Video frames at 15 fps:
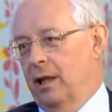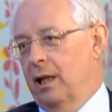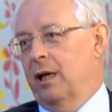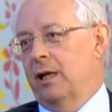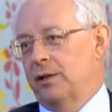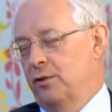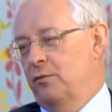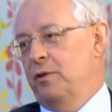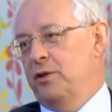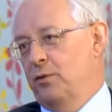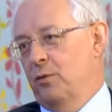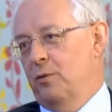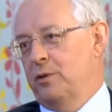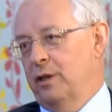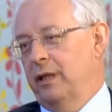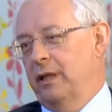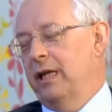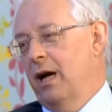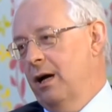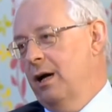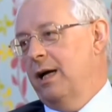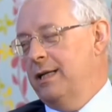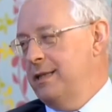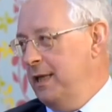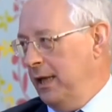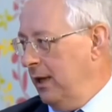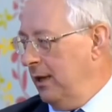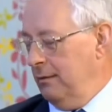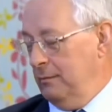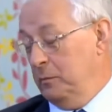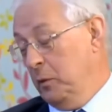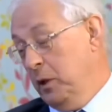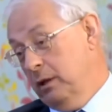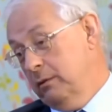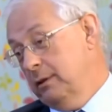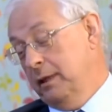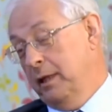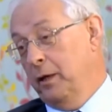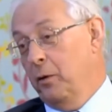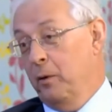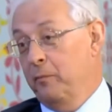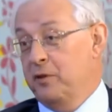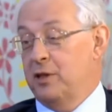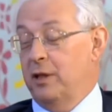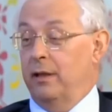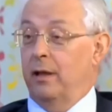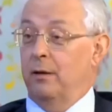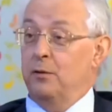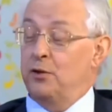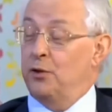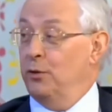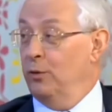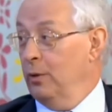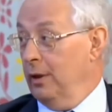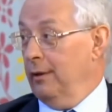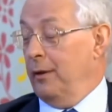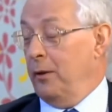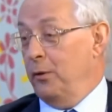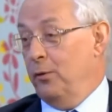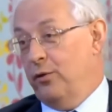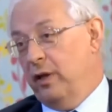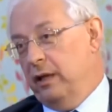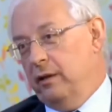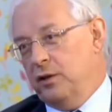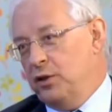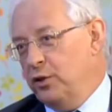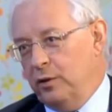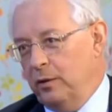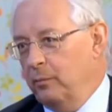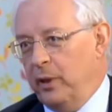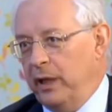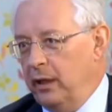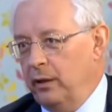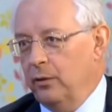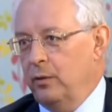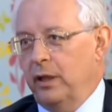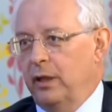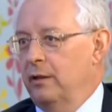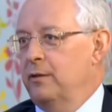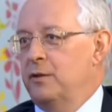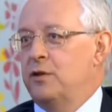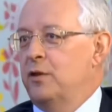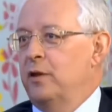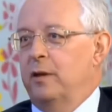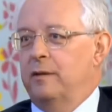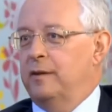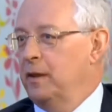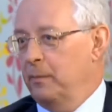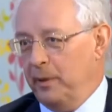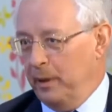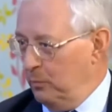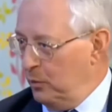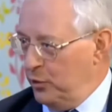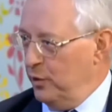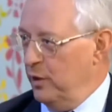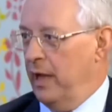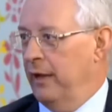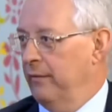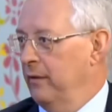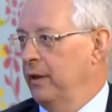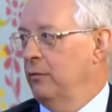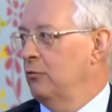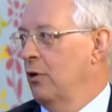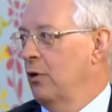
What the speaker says: the last resort, and the idea, well, obviously those who think there shouldn't be unions, that people shouldn't have any